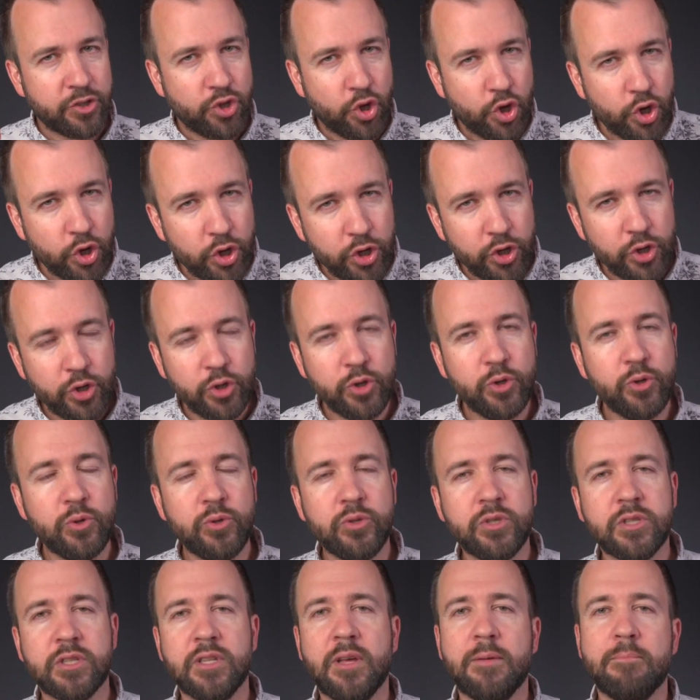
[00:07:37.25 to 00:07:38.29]
good
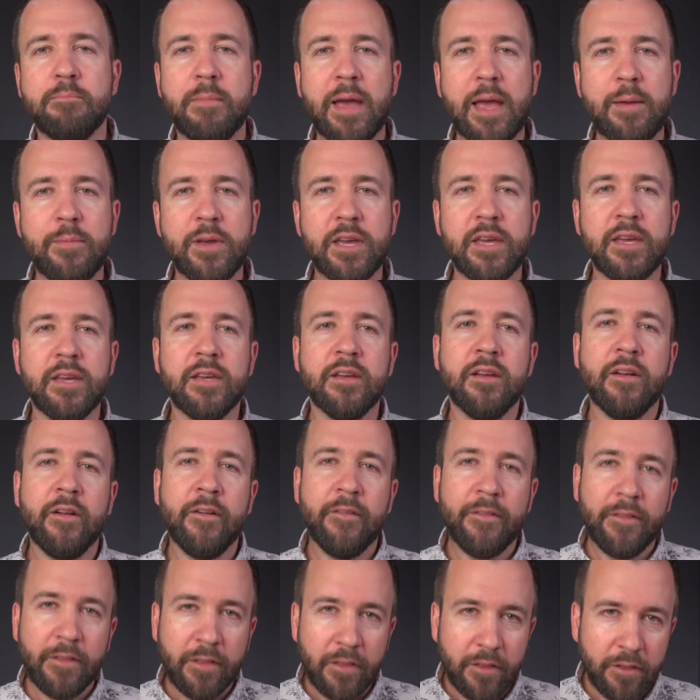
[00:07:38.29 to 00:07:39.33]
news that maybe
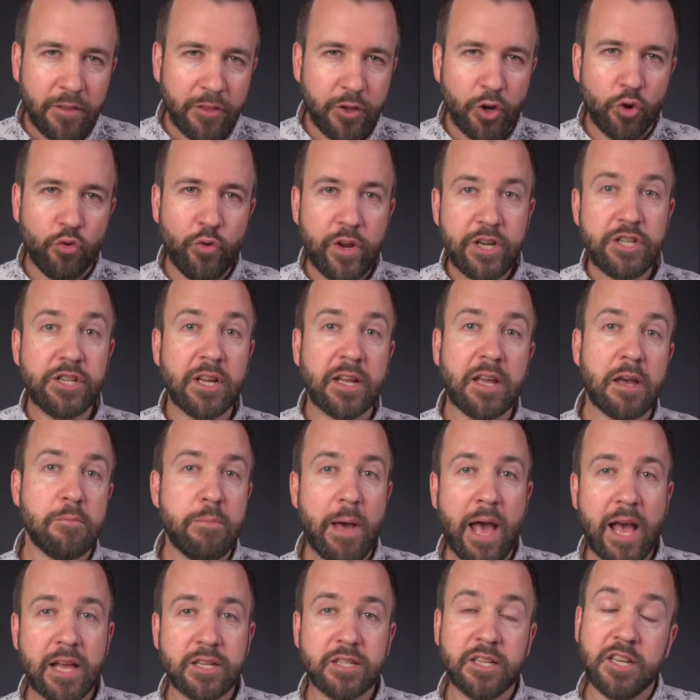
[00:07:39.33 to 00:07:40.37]
they're reaching
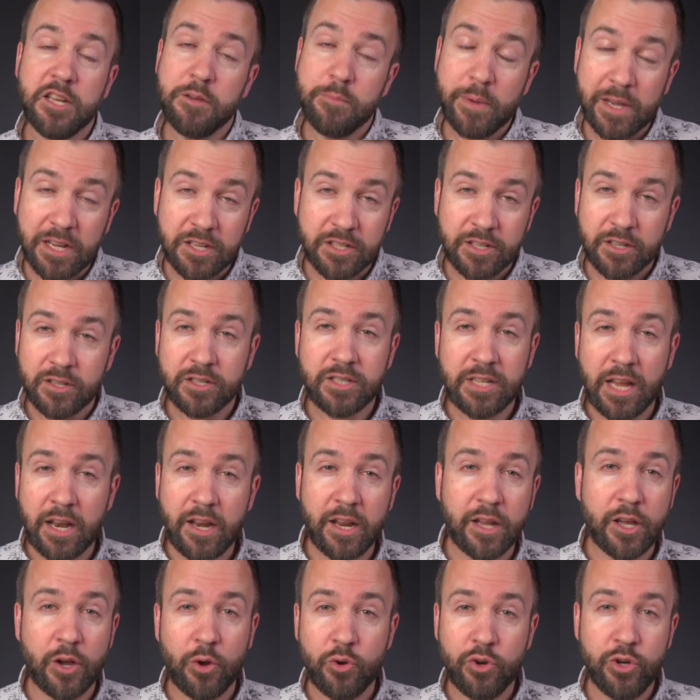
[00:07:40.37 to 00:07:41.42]
capacity because they're
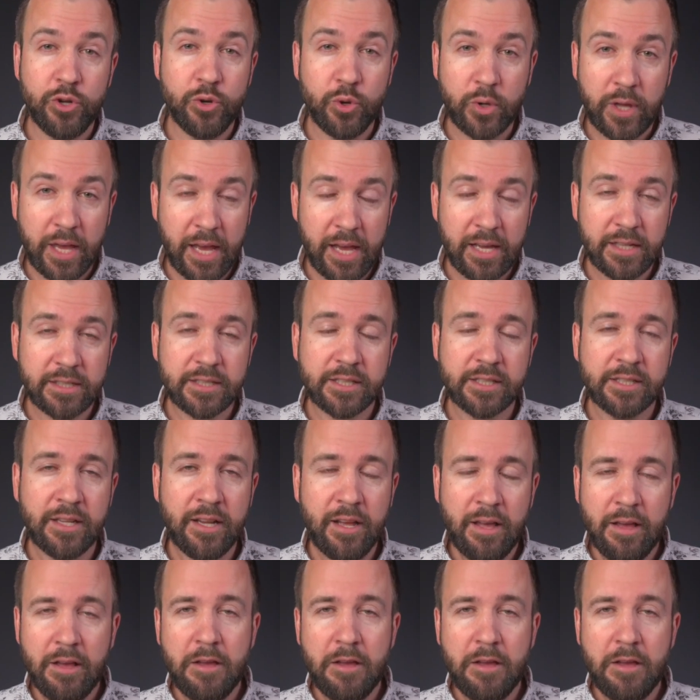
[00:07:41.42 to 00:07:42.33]
sending out new kits.